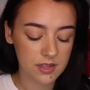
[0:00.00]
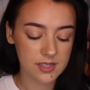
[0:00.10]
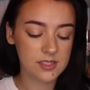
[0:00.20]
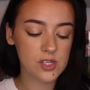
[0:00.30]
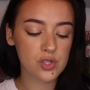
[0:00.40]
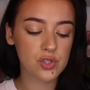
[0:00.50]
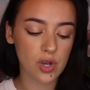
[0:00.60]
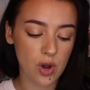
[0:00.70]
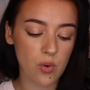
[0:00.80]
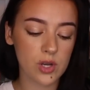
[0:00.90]
this is
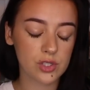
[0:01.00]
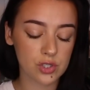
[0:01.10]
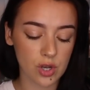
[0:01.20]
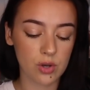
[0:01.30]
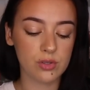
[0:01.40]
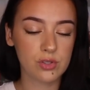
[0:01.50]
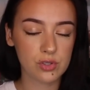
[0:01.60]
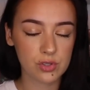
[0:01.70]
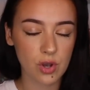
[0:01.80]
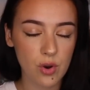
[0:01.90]
so, so,
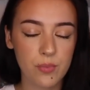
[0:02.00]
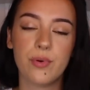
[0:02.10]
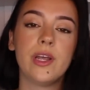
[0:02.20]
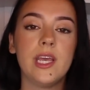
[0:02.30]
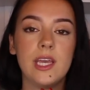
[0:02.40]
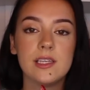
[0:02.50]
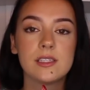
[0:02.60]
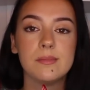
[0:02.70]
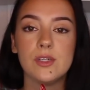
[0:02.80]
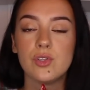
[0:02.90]
so pretty. It
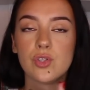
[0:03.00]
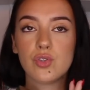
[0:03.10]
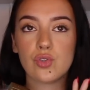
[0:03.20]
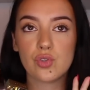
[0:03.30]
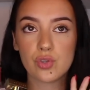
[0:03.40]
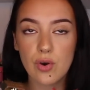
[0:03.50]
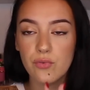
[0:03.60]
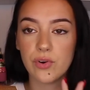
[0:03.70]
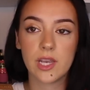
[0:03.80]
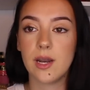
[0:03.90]
smells so
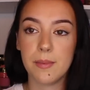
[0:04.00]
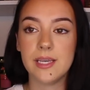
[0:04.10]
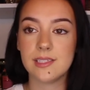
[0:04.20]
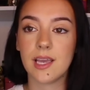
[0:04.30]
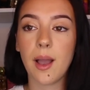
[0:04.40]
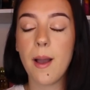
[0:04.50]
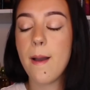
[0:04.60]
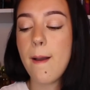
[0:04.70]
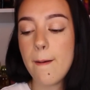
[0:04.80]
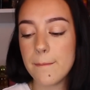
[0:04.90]
freaking amazing.
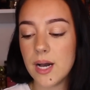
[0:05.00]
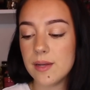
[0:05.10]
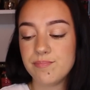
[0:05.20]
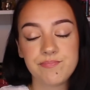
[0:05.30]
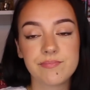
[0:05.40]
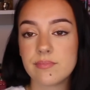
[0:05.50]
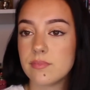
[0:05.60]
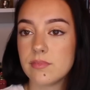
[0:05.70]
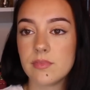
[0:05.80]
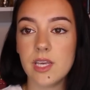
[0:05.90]
But
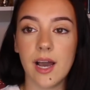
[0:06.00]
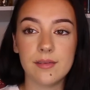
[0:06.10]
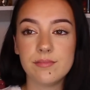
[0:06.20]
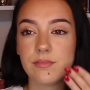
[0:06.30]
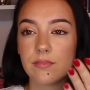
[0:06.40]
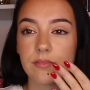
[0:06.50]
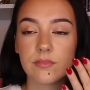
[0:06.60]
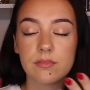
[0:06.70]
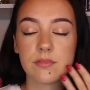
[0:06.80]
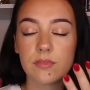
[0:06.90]
yeah,
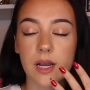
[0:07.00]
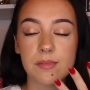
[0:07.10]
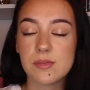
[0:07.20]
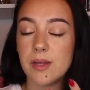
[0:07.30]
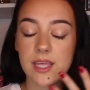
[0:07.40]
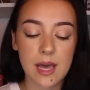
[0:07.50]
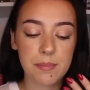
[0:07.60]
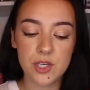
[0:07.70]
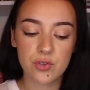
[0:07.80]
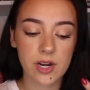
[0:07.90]
I'm smelling
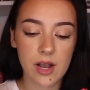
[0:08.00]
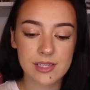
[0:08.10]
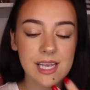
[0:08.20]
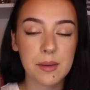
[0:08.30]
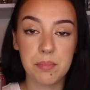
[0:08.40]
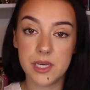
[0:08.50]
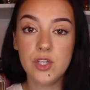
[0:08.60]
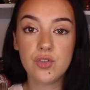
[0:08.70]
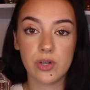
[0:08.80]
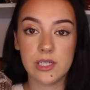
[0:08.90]
that peach right now. It's like
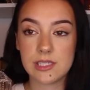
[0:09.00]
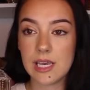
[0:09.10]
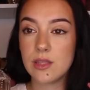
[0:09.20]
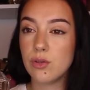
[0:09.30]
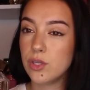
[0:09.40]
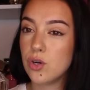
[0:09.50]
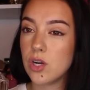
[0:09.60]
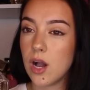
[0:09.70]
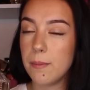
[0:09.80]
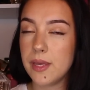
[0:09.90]
peach rings, like the little
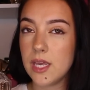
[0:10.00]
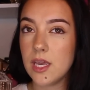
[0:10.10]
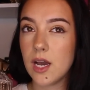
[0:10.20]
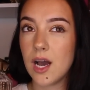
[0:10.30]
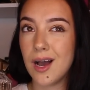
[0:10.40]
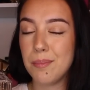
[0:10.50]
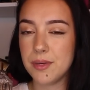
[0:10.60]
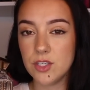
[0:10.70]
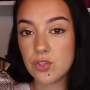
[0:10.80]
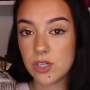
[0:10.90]
gummy uh,
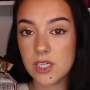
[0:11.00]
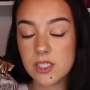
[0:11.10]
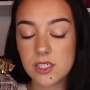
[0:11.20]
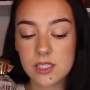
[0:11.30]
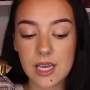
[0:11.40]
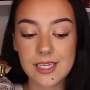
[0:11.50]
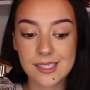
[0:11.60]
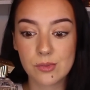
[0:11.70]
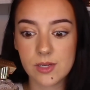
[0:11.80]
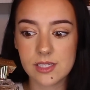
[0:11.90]
peach rings.
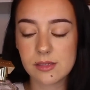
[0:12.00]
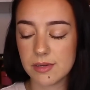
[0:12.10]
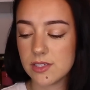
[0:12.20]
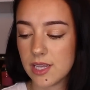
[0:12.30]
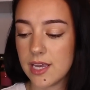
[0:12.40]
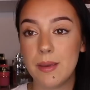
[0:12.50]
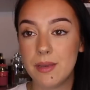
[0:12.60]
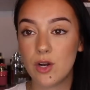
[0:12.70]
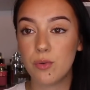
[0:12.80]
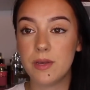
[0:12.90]
It's what it smells like.
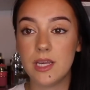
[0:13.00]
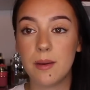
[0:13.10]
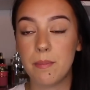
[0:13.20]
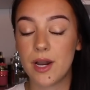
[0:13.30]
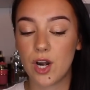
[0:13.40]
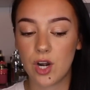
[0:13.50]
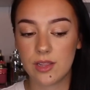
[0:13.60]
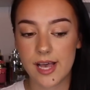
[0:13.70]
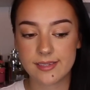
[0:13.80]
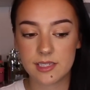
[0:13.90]
Maybe it'll be better
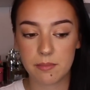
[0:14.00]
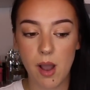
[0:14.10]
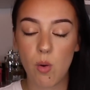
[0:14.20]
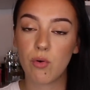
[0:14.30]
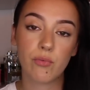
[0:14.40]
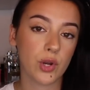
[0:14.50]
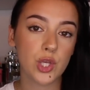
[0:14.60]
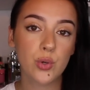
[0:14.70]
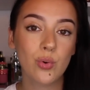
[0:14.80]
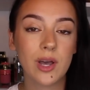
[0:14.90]
lasting power for
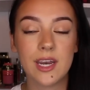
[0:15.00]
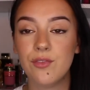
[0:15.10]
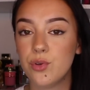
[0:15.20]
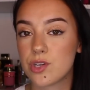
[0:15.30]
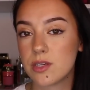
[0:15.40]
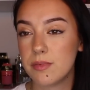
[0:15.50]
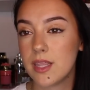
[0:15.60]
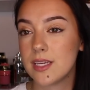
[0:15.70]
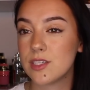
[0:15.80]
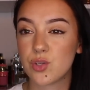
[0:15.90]
you. And if you're somebody
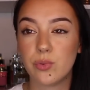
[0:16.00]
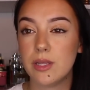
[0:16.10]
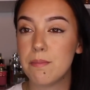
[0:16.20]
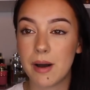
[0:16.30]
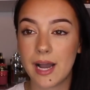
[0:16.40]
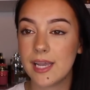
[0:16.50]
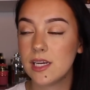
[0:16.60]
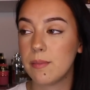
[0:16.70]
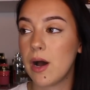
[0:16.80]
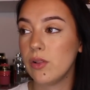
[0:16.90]
that doesn't really
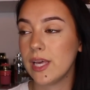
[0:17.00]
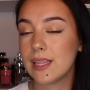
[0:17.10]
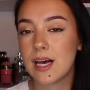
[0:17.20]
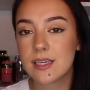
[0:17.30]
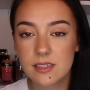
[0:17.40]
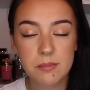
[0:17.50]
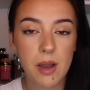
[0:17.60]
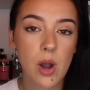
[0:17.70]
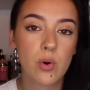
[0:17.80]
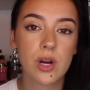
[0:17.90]
mind about like lasting
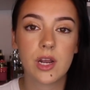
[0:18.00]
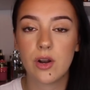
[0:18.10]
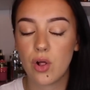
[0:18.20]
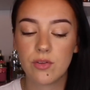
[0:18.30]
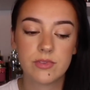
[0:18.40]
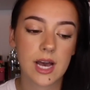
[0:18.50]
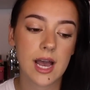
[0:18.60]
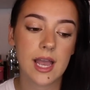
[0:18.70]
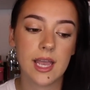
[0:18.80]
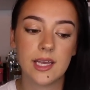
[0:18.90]
power and all of
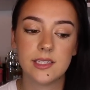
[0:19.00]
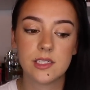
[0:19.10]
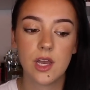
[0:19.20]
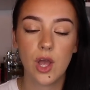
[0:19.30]
that and